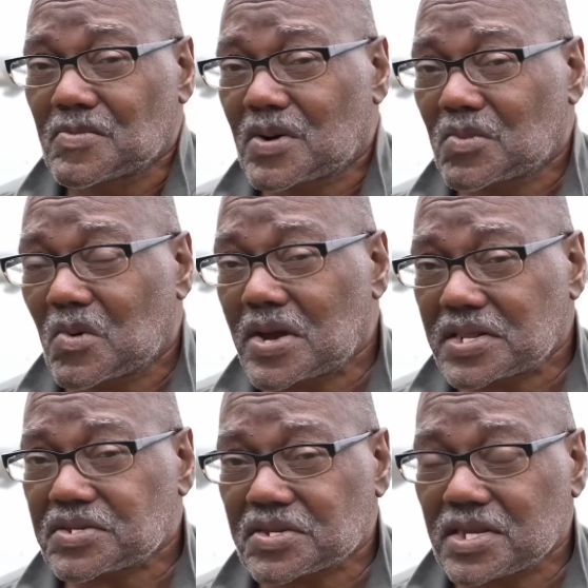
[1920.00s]
But what
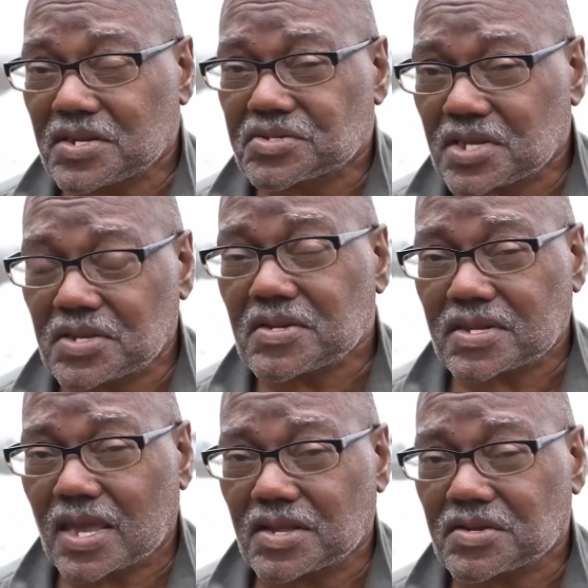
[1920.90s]
it is
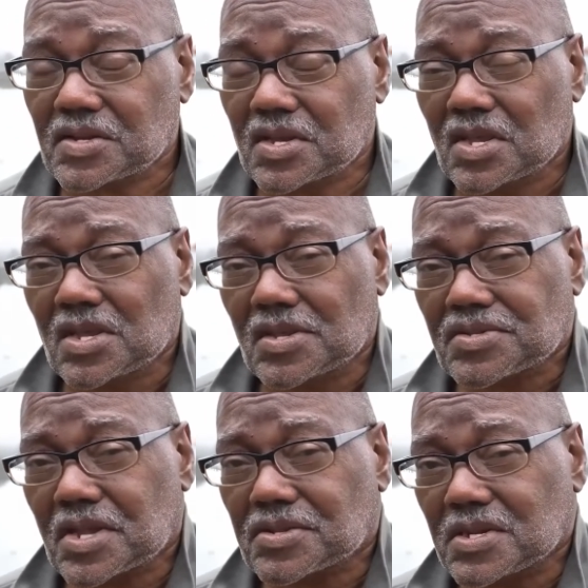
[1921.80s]
indicating is
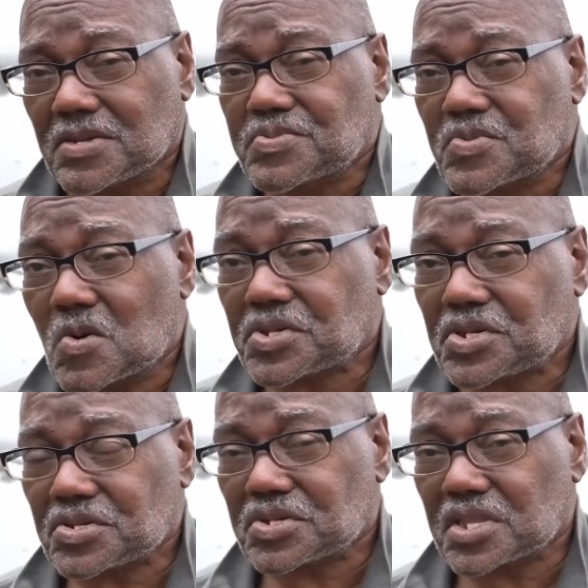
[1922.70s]
that the
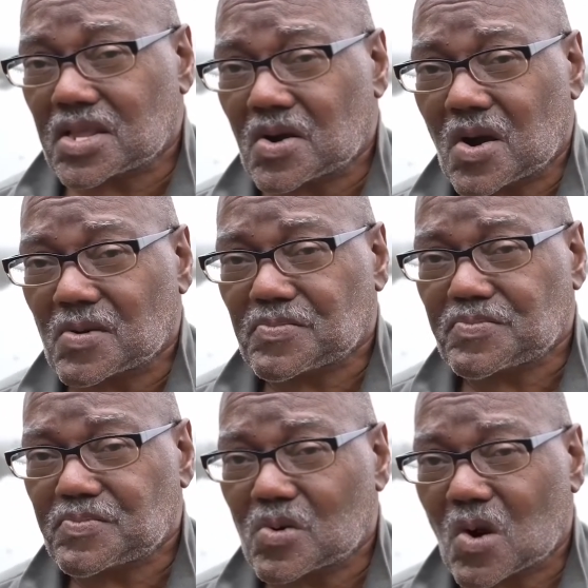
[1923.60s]
forces that are
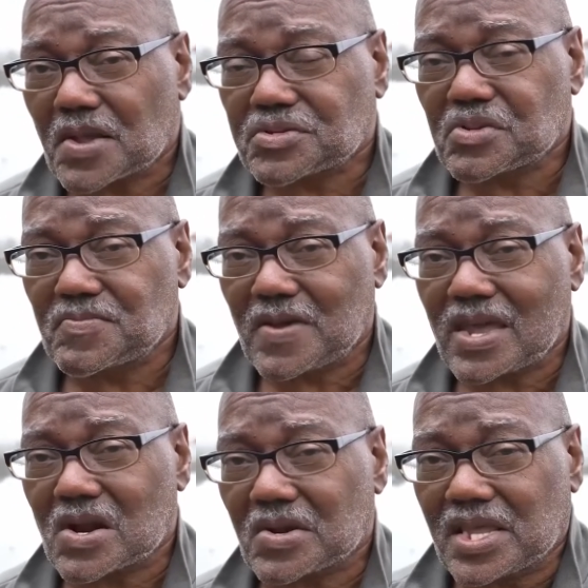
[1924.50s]
brought to
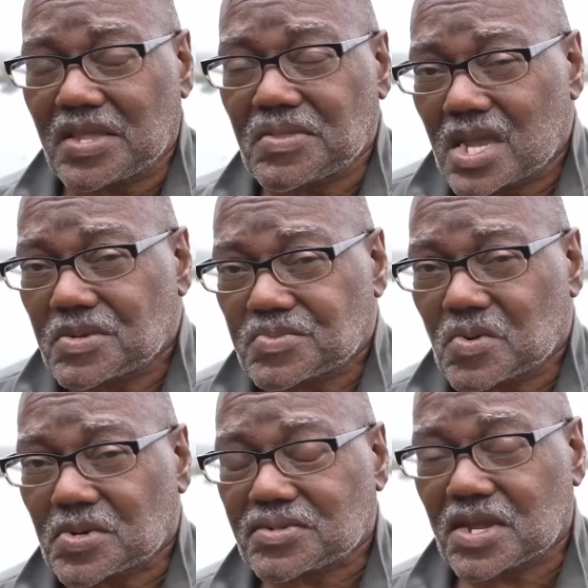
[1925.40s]
bear in that
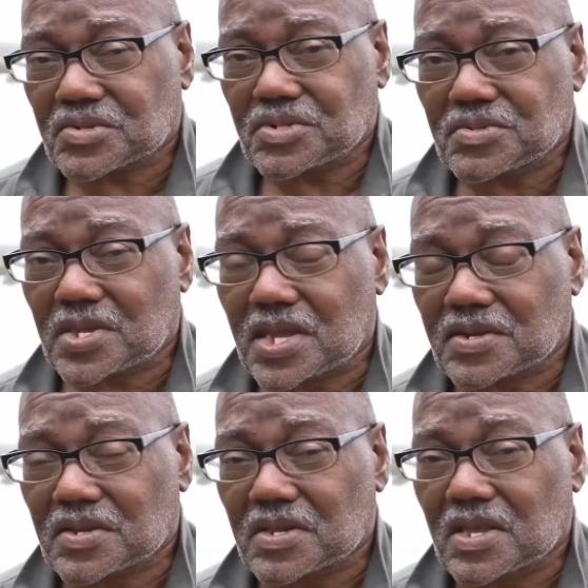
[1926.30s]
vortex
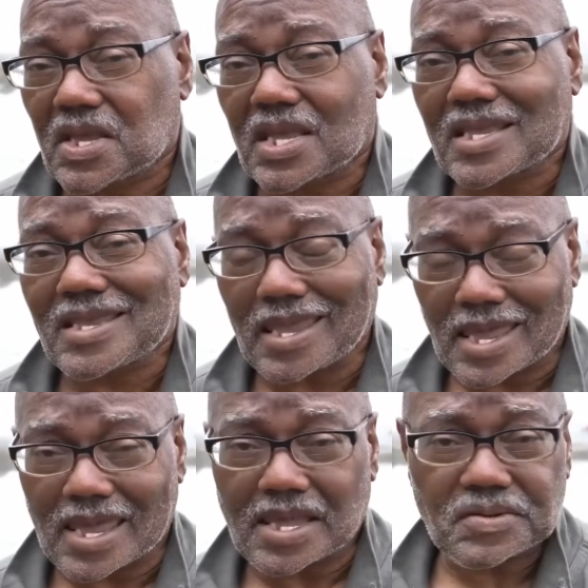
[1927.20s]
event
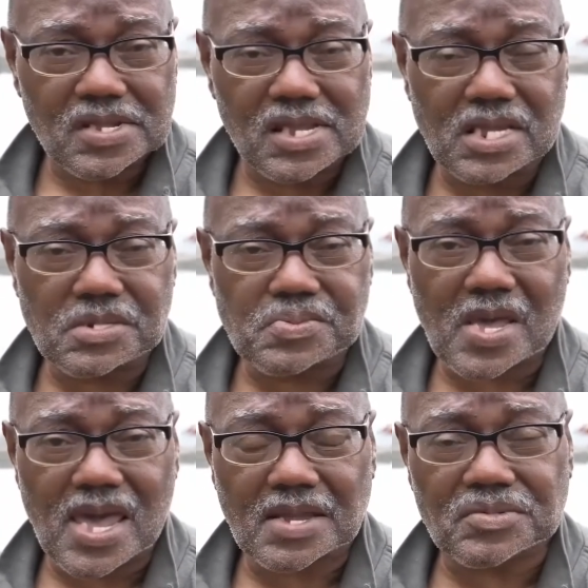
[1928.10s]
can, in
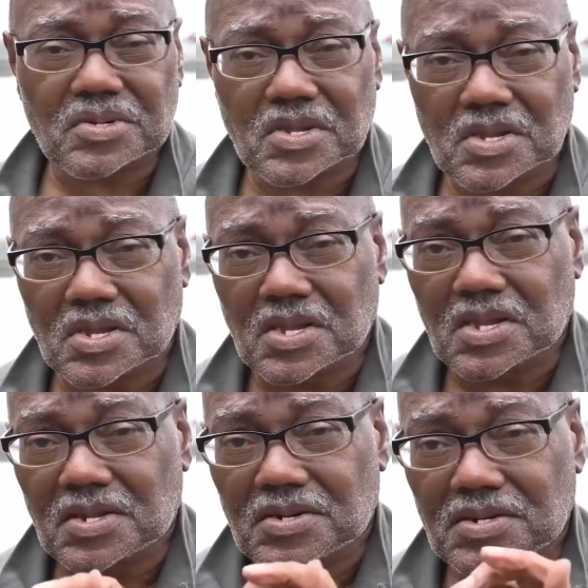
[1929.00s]
fact,
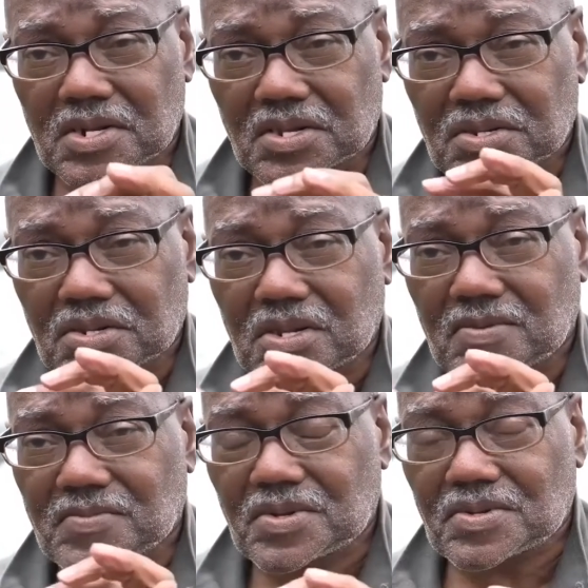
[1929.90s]

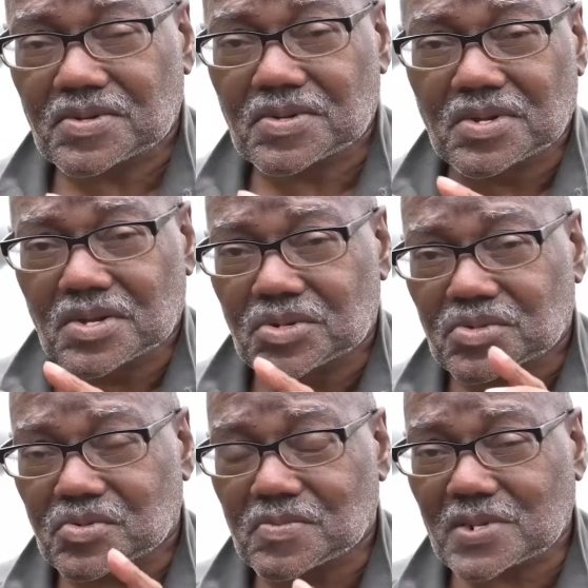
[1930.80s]
disassemble,
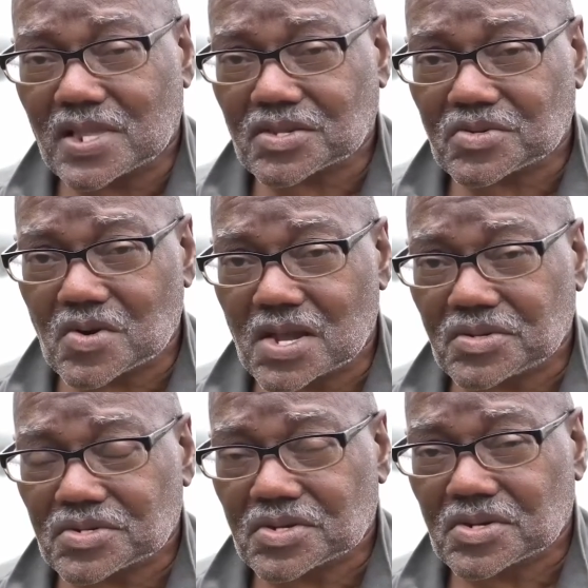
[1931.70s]
strip
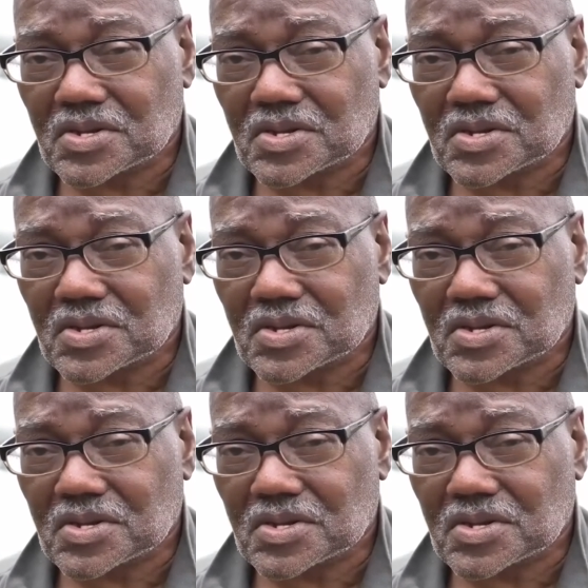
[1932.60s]
electrons,